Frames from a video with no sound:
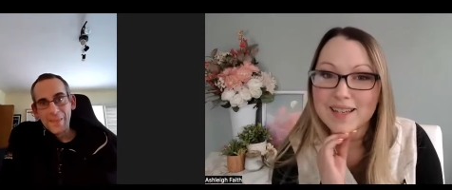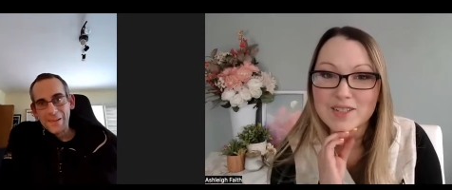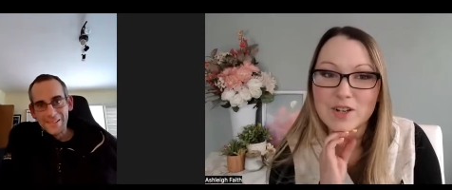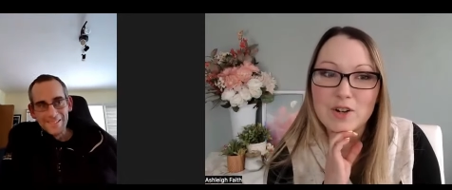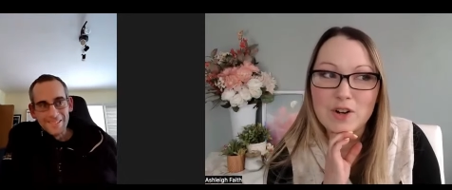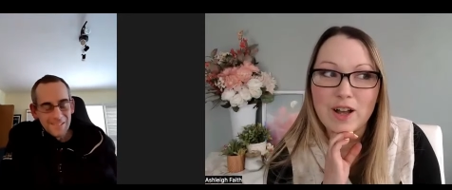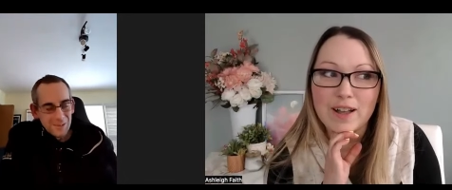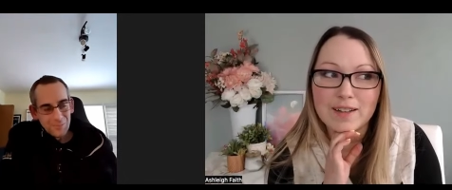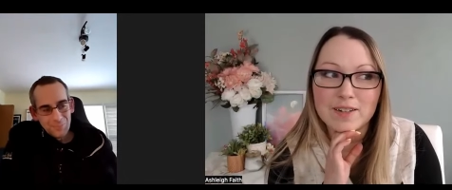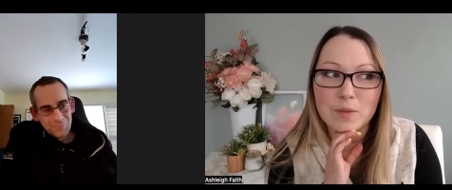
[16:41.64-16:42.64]
Speaker 1: things are
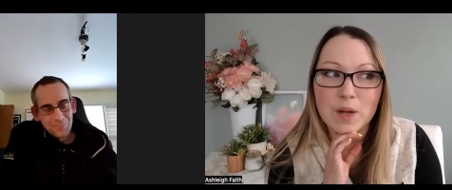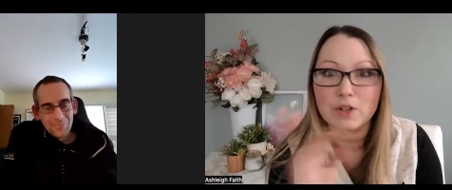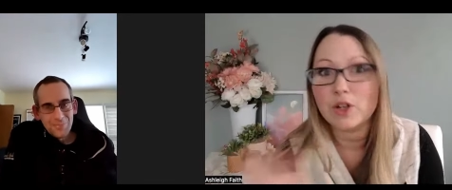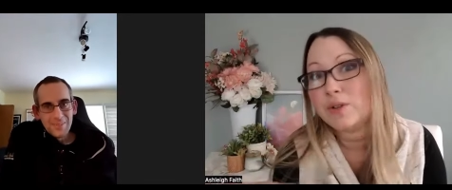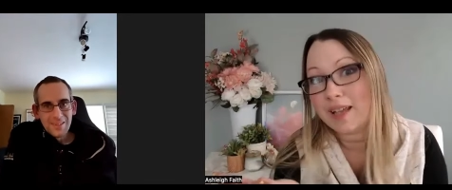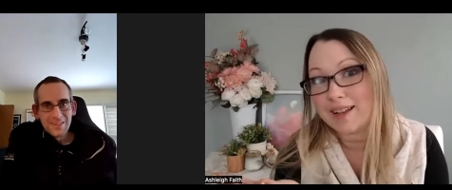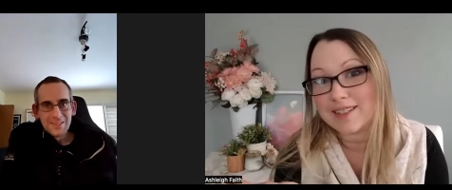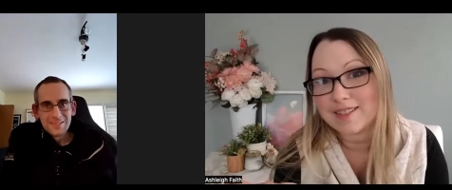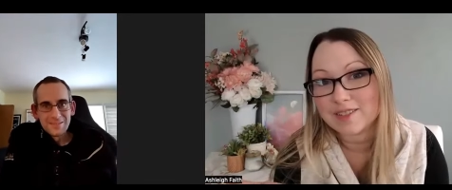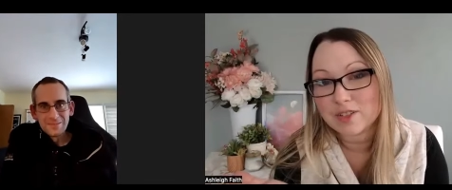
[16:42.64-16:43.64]
not well known
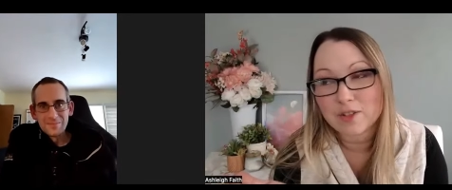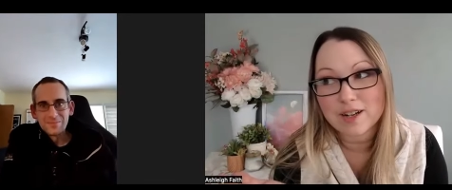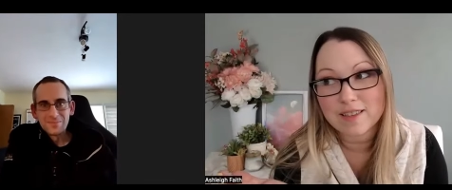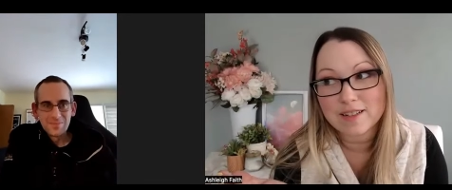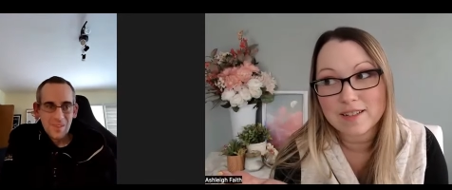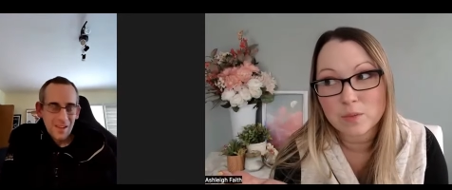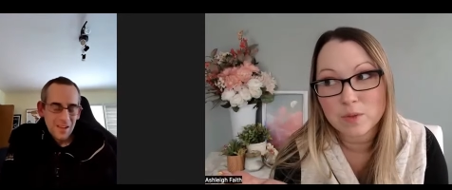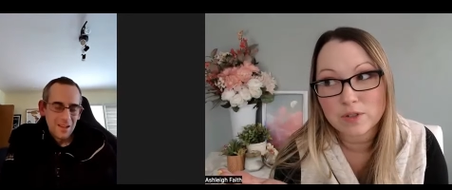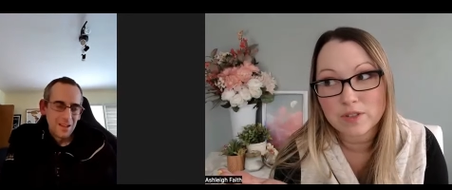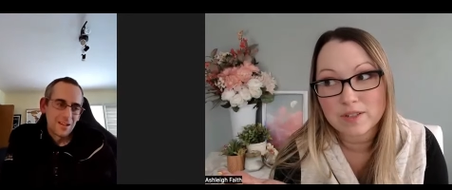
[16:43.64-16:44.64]
yet. There's a lot of things in
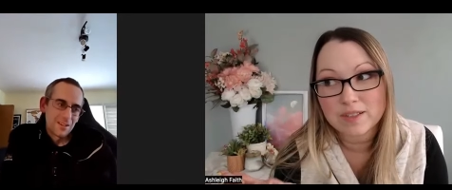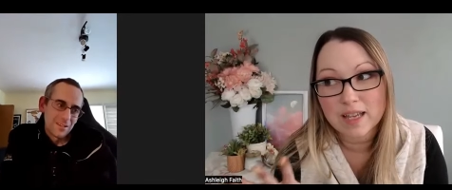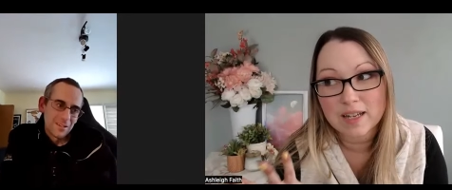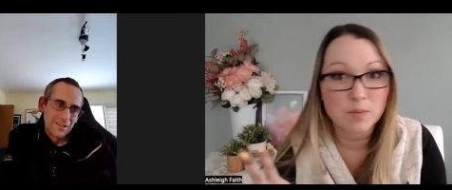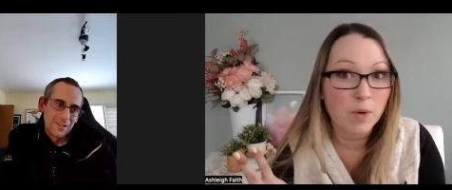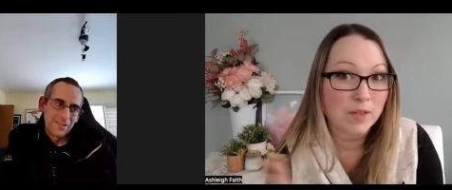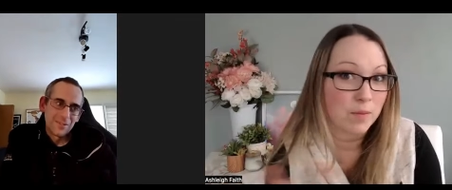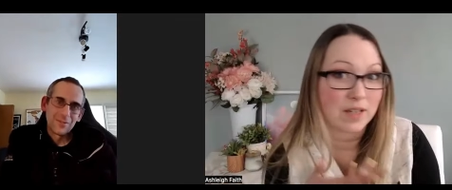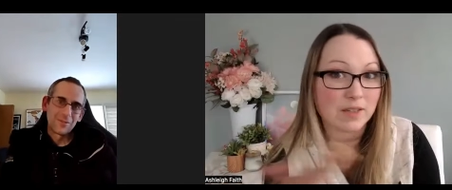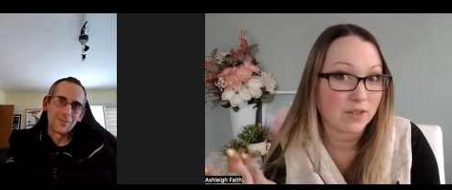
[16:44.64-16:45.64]
the world that are kind of
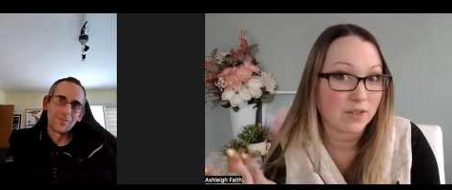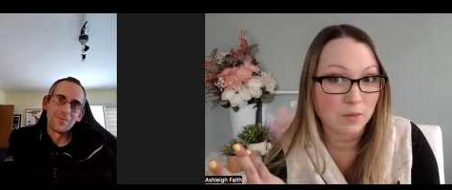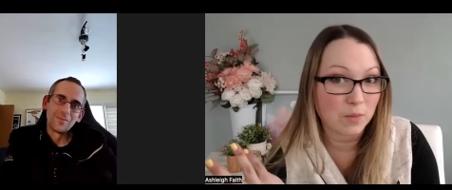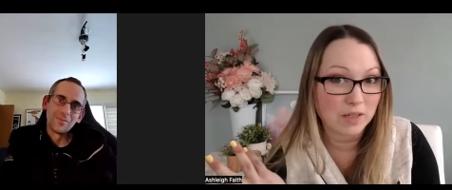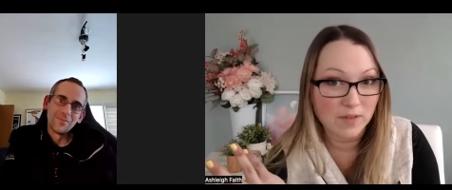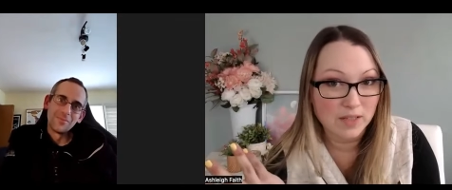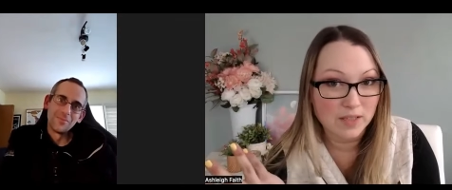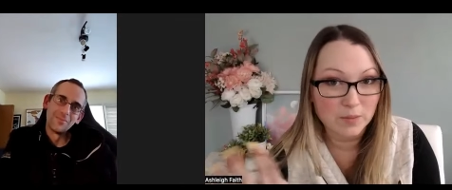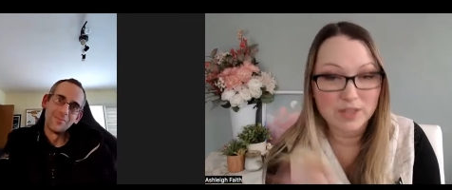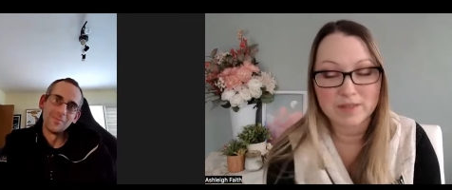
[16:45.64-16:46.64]
sparse because they're still being
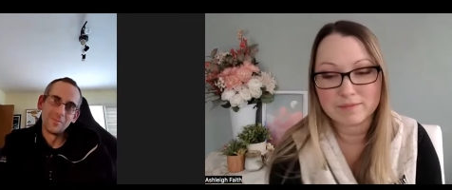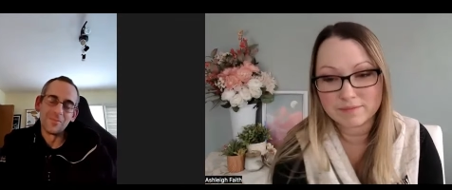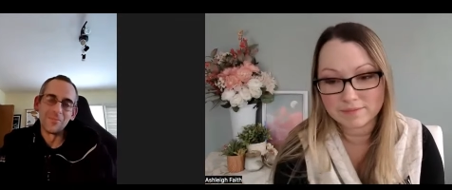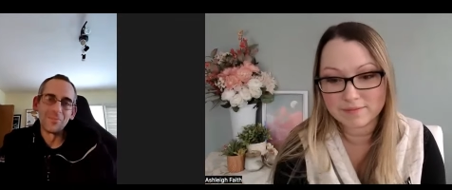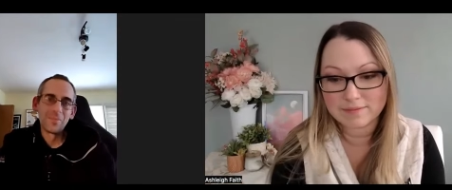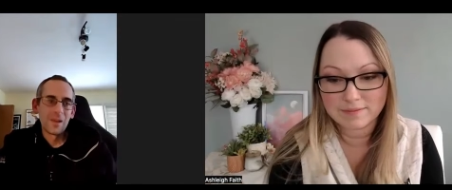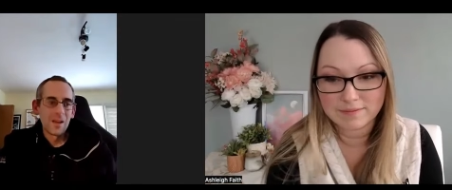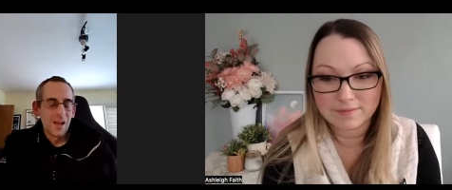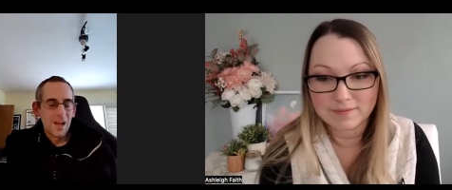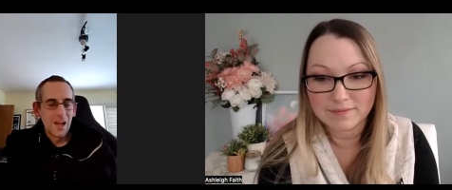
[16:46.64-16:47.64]
developed.
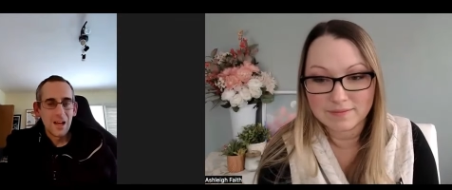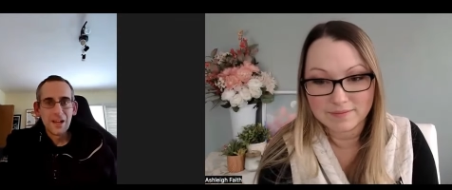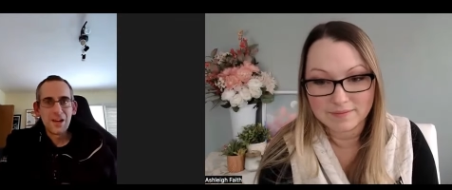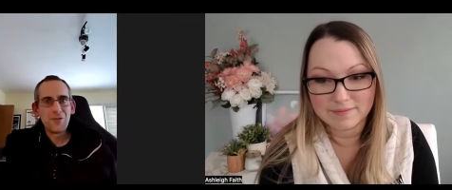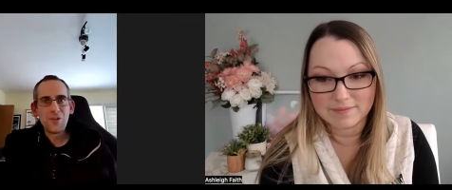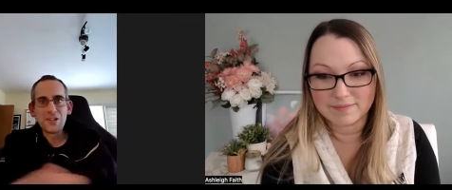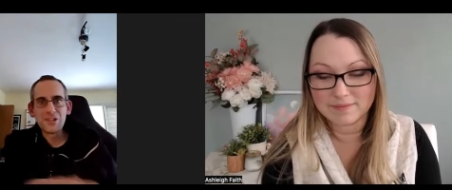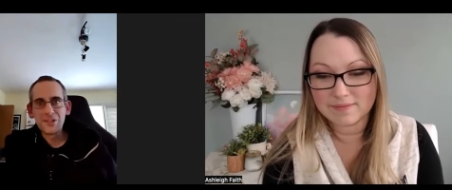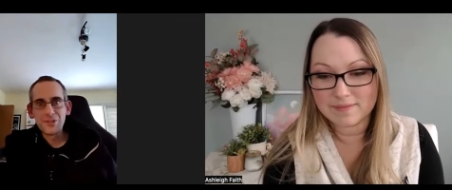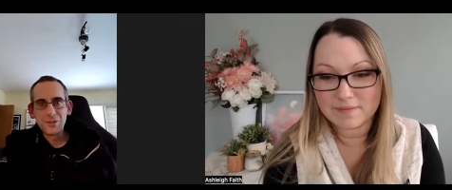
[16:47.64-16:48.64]
Speaker 2: And I
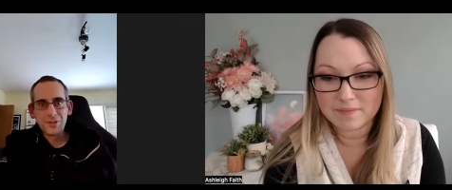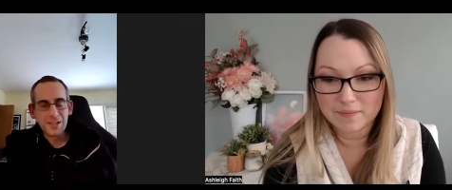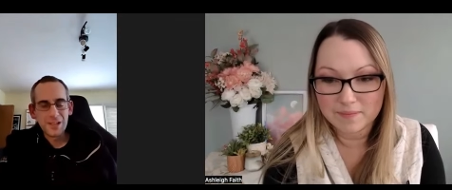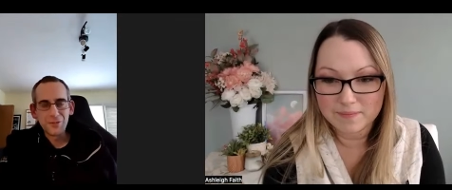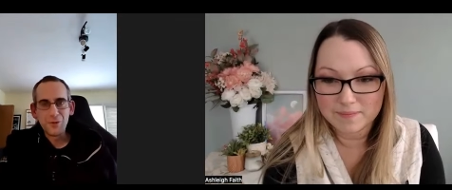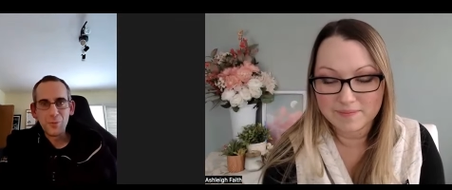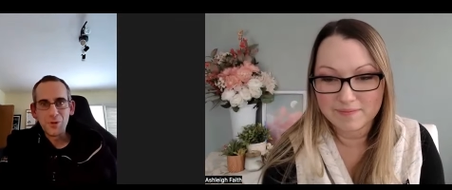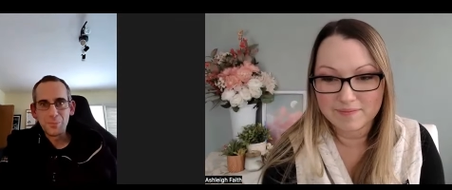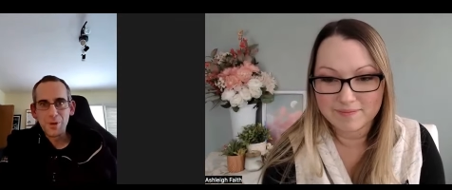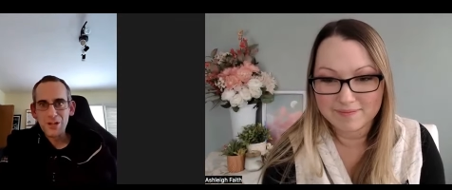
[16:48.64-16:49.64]
fear that you kind of
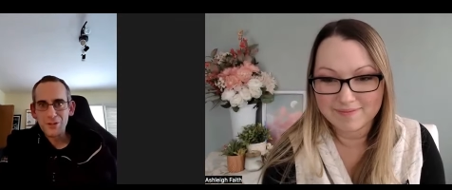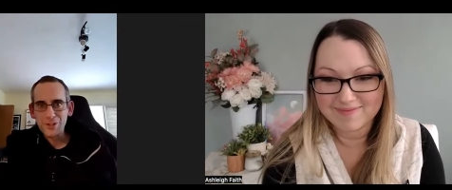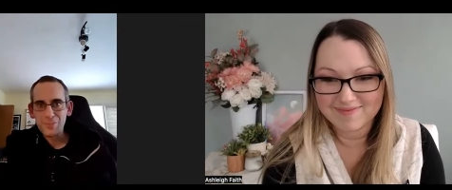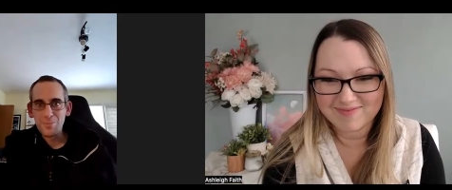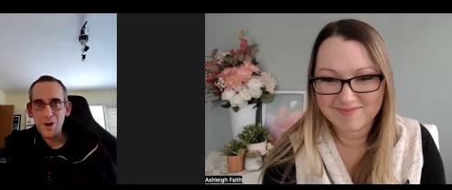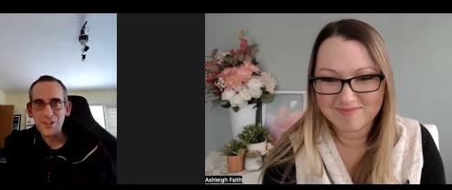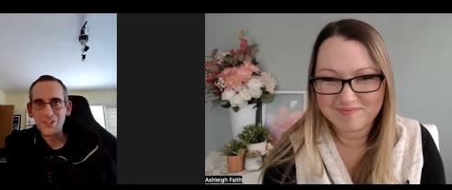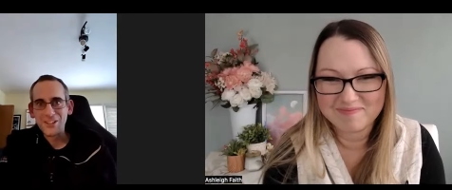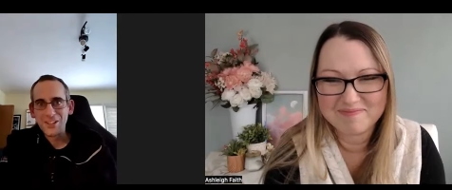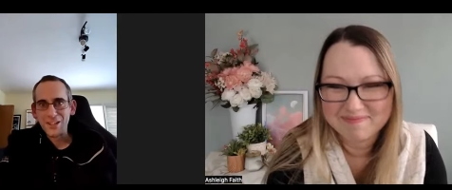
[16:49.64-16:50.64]
open a Pandora's
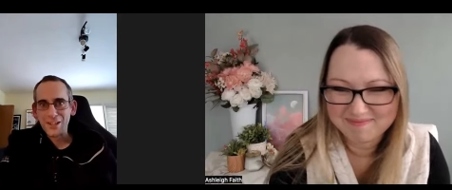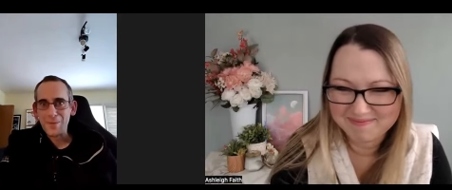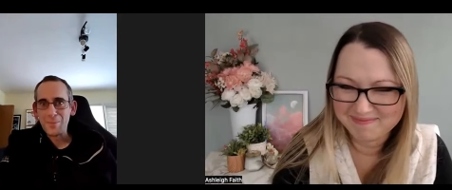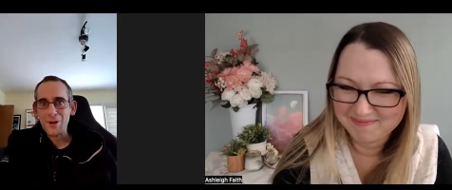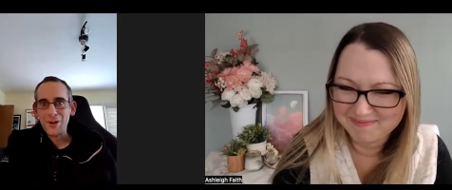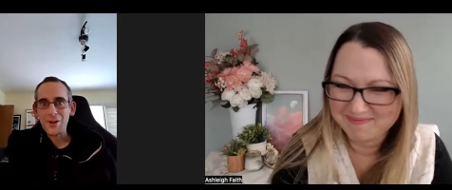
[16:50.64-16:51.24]
box here about